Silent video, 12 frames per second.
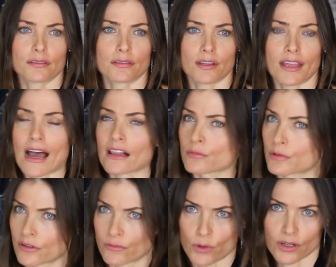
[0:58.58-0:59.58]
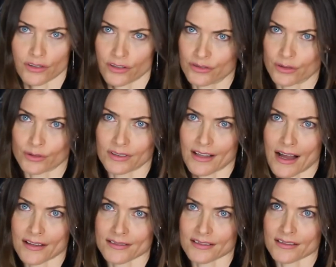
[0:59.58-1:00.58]
the caliber of work that you do in
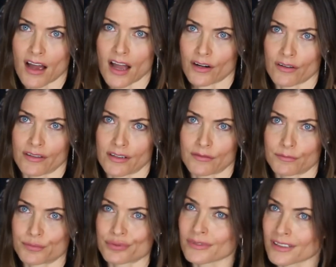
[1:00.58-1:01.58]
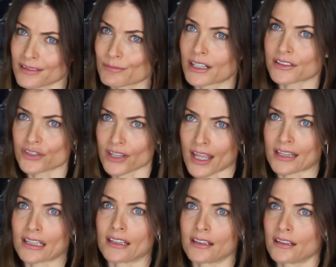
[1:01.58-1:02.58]
class is higher than pretty much
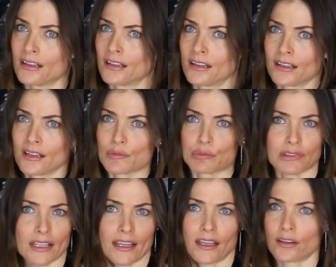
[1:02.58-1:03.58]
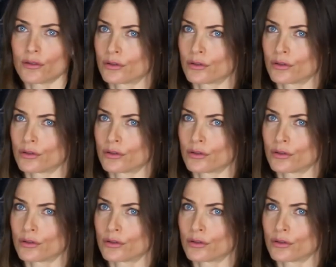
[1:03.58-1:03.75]
any play